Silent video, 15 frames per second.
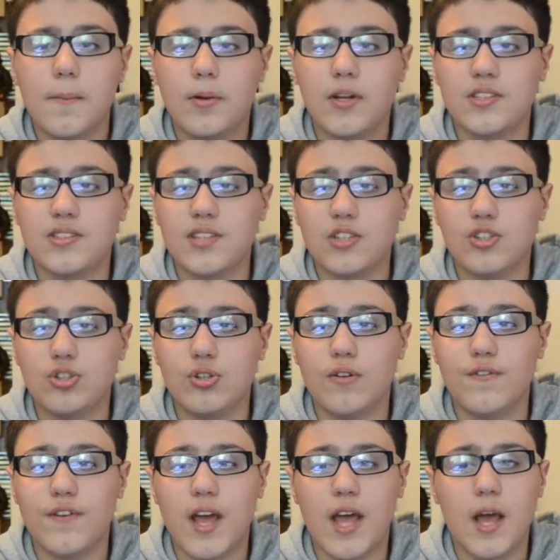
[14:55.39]
Please stay tuned
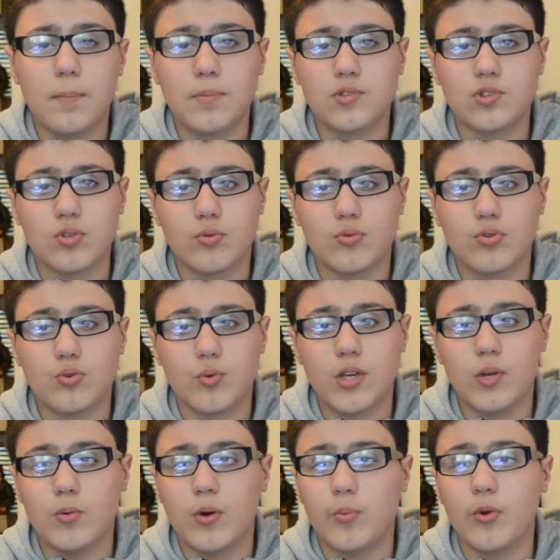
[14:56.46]
for episode
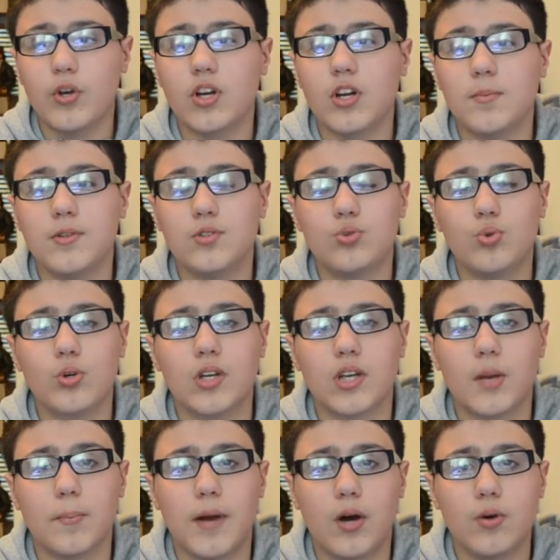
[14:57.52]
3, where we're going to be
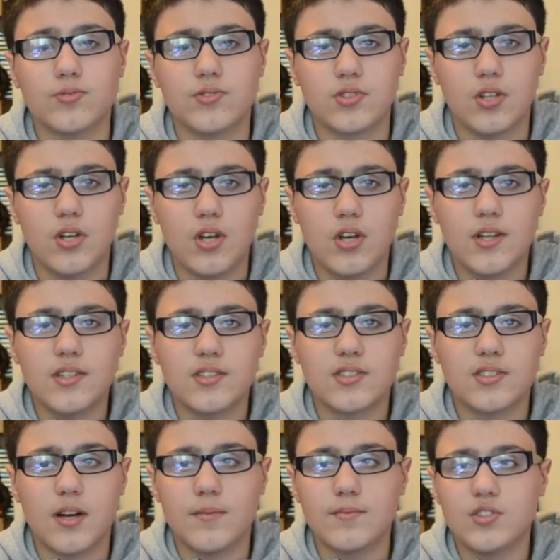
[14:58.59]
talking about
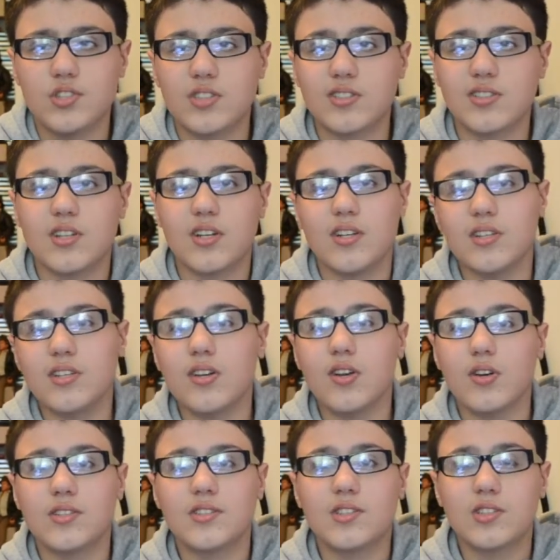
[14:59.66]
some, just, you
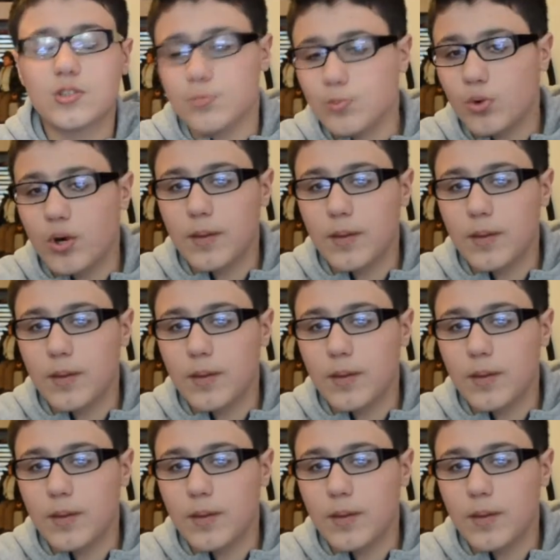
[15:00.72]
know, it's a small